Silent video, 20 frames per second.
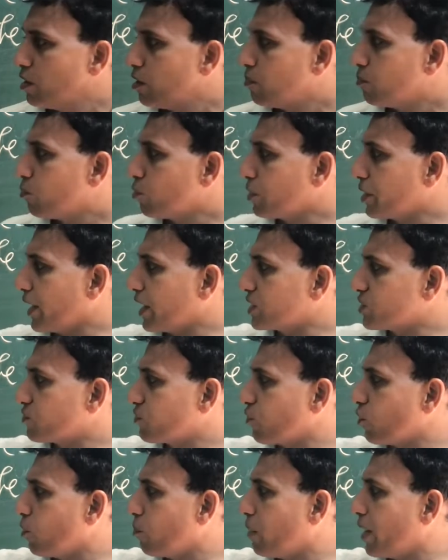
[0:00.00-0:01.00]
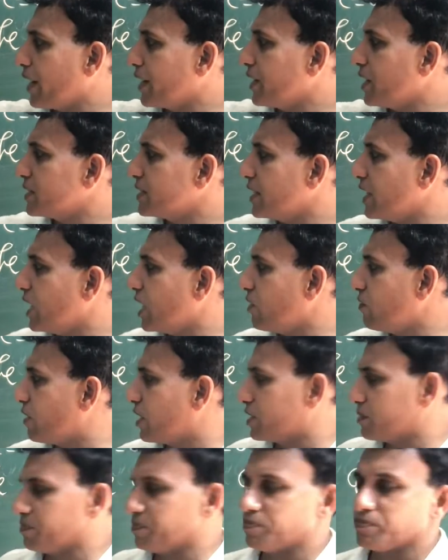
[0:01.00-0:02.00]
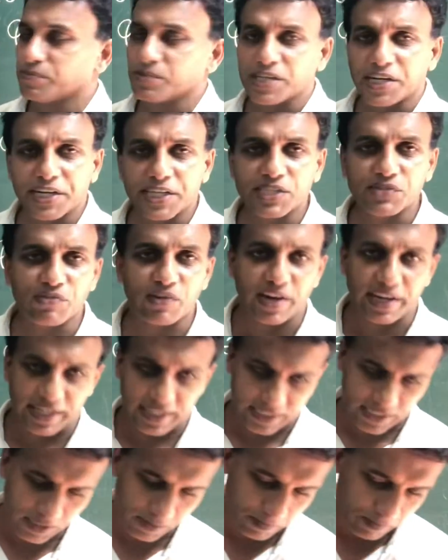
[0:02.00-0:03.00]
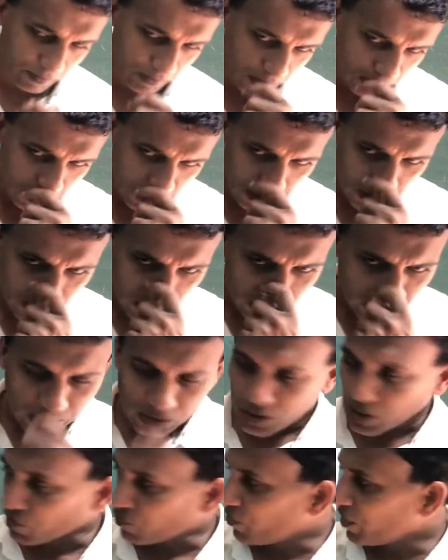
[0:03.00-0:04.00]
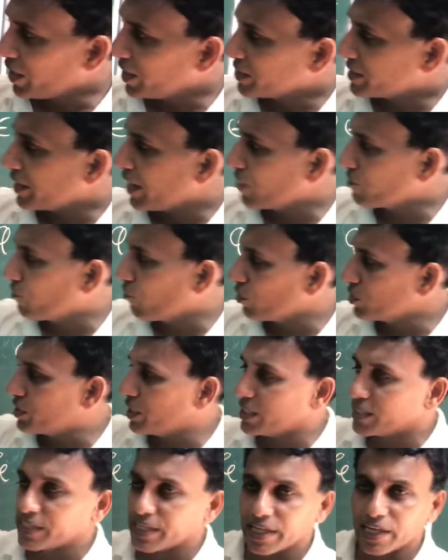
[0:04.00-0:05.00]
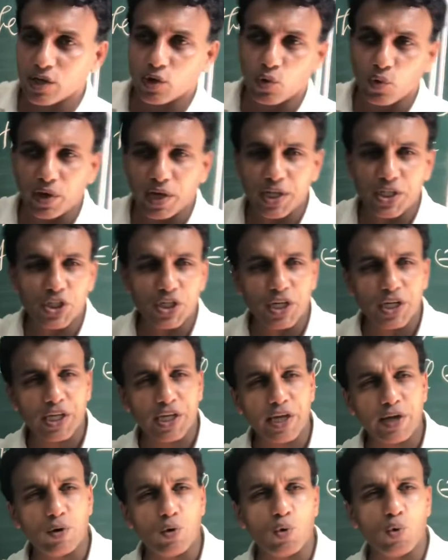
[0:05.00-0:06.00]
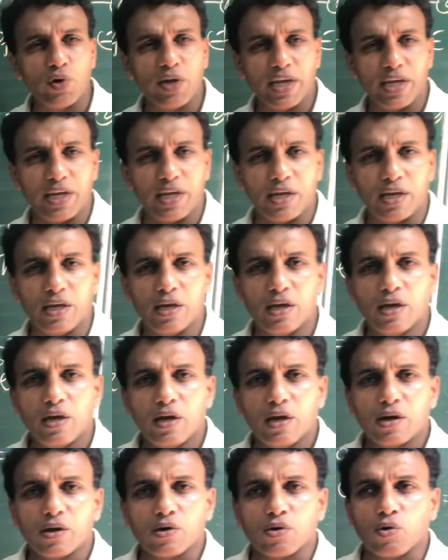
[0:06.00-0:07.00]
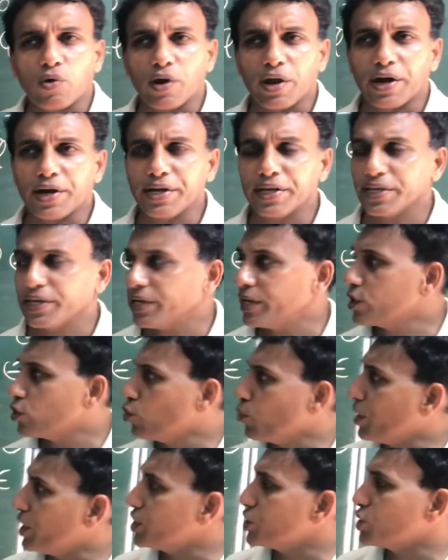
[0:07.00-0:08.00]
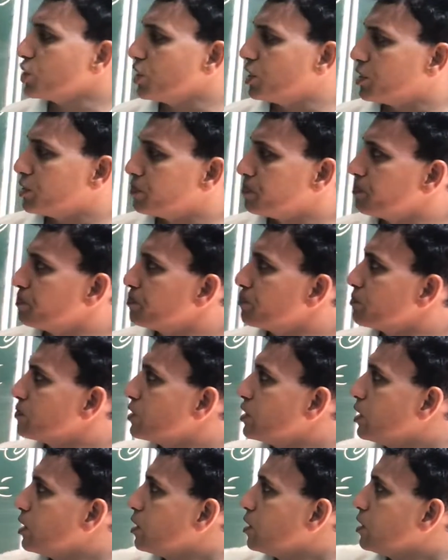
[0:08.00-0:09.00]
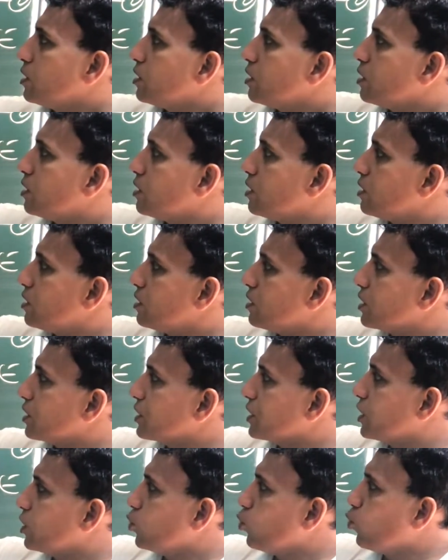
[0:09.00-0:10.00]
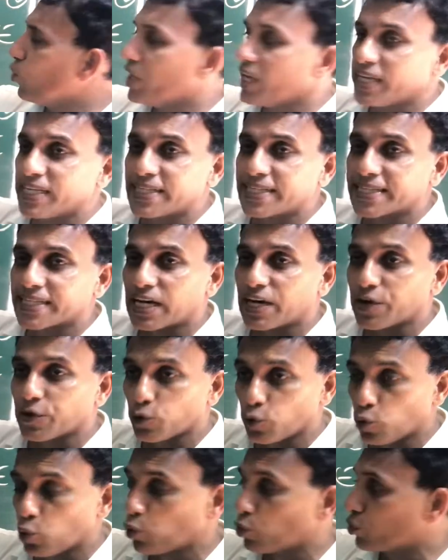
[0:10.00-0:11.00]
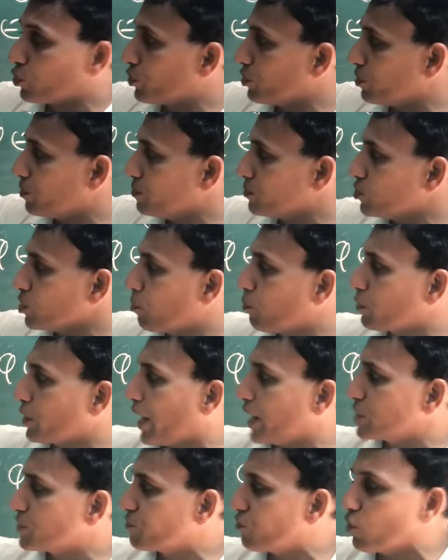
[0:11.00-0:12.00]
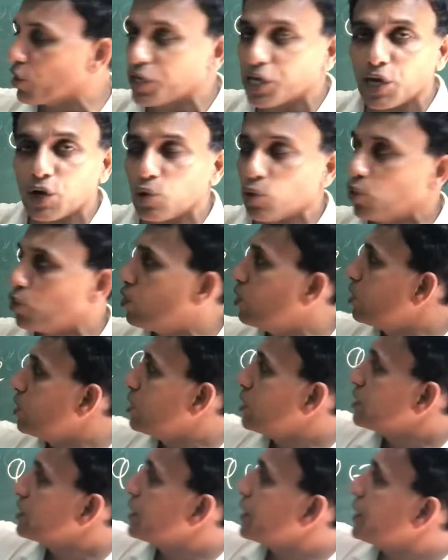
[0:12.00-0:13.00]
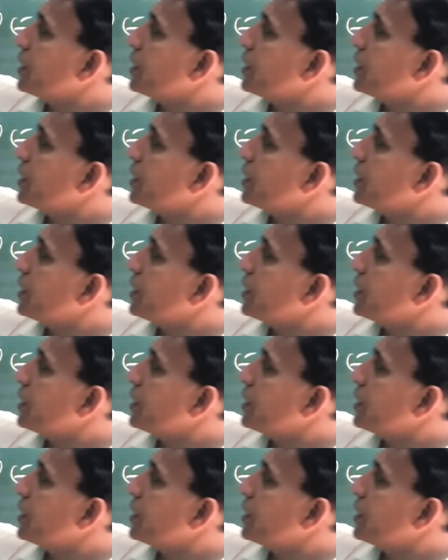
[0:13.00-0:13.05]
put x for minus 11, satisfies. So if I take for this equation QE, quadratic equation, Q is a root, so put x for Q. Then